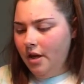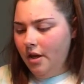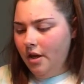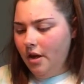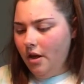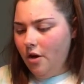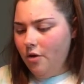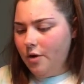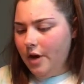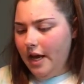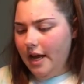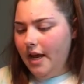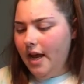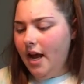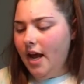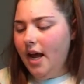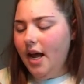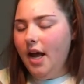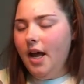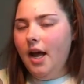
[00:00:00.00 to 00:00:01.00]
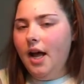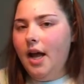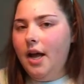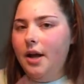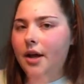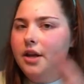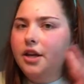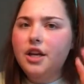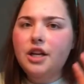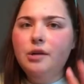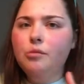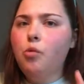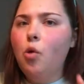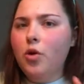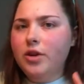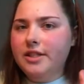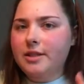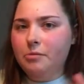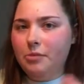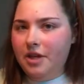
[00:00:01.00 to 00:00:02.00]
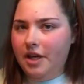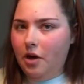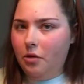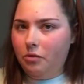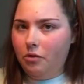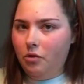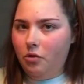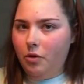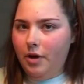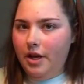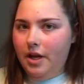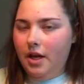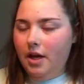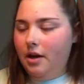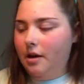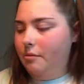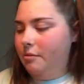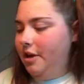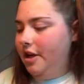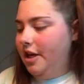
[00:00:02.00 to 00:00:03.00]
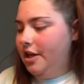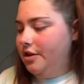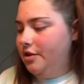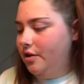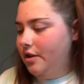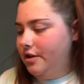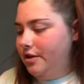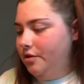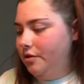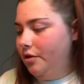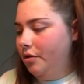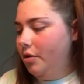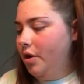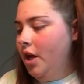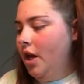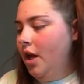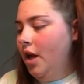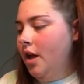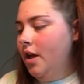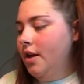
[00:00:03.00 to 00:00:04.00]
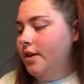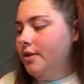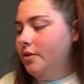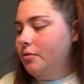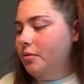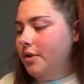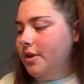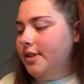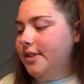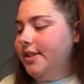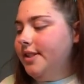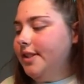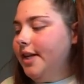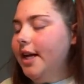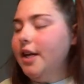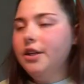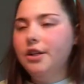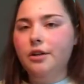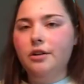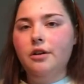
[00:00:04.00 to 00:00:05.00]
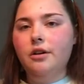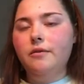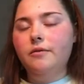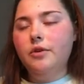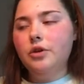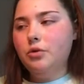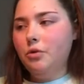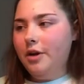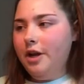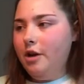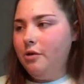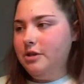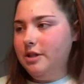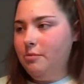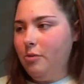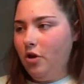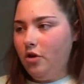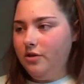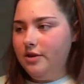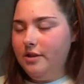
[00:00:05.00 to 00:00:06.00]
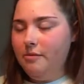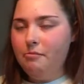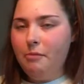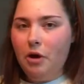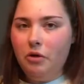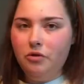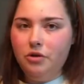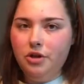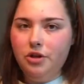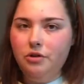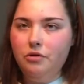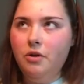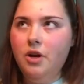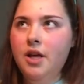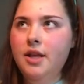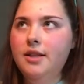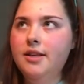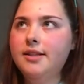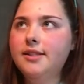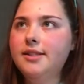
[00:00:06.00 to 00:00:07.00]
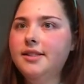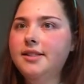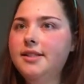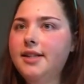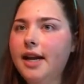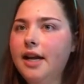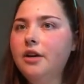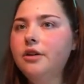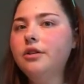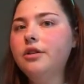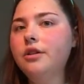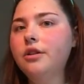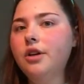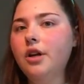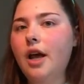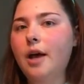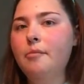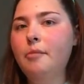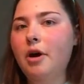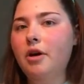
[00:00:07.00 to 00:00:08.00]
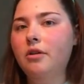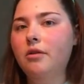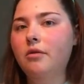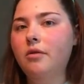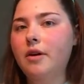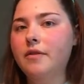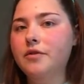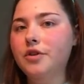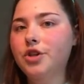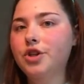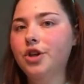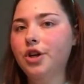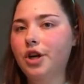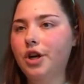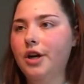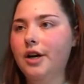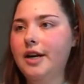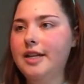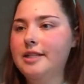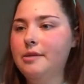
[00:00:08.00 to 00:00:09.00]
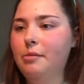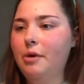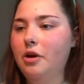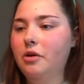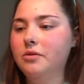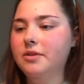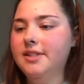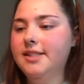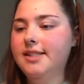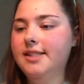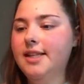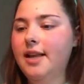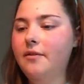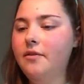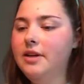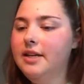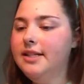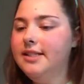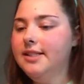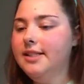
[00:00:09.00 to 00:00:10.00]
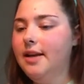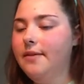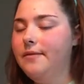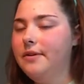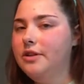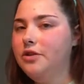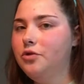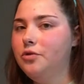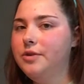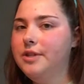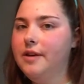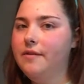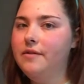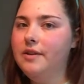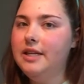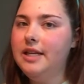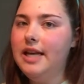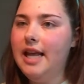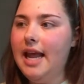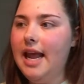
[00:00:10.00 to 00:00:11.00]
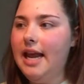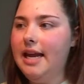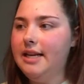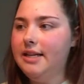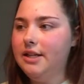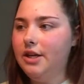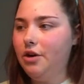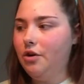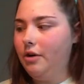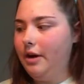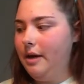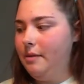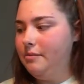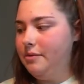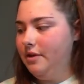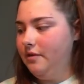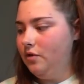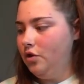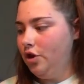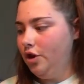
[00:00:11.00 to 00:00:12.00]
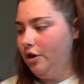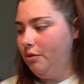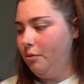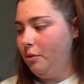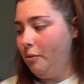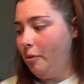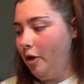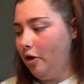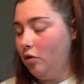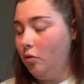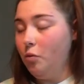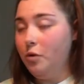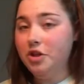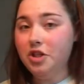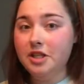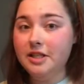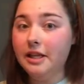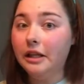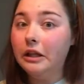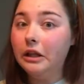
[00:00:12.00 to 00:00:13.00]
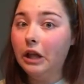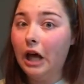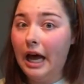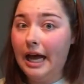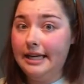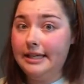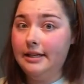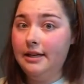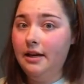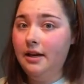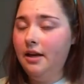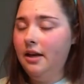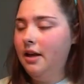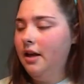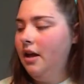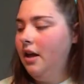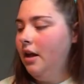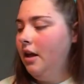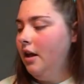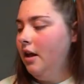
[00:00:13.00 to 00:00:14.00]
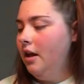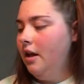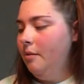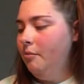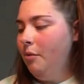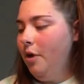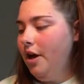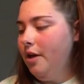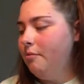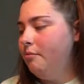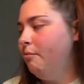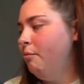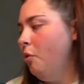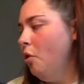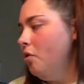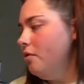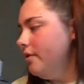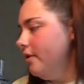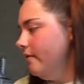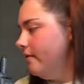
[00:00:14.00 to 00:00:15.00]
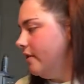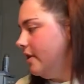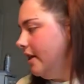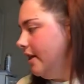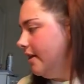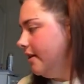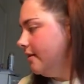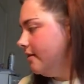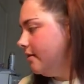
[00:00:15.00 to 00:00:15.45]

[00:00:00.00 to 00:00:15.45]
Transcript: Okay, gonna point something out real quick, in case you guys don't know. So, standard for 20-ounce bottles of Mountain Dew, the standard amount of sugar is about 77 to 78 grams of sugar per bottle, which is a lot. But both of these